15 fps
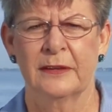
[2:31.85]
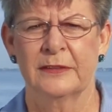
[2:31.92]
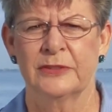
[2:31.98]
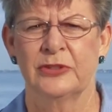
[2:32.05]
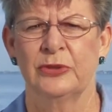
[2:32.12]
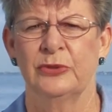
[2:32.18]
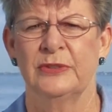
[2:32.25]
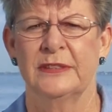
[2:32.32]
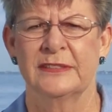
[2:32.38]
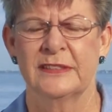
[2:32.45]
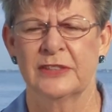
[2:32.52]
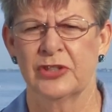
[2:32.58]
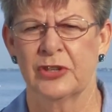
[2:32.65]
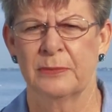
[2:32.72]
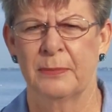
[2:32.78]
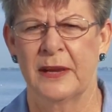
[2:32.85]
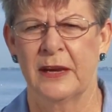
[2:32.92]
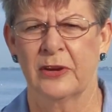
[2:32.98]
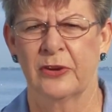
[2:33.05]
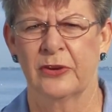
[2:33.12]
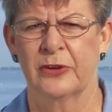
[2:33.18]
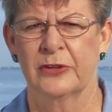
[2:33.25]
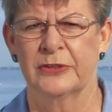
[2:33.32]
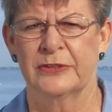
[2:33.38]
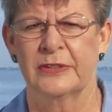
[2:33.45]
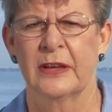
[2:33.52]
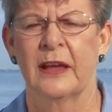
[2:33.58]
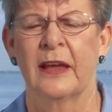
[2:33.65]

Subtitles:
to decision makers,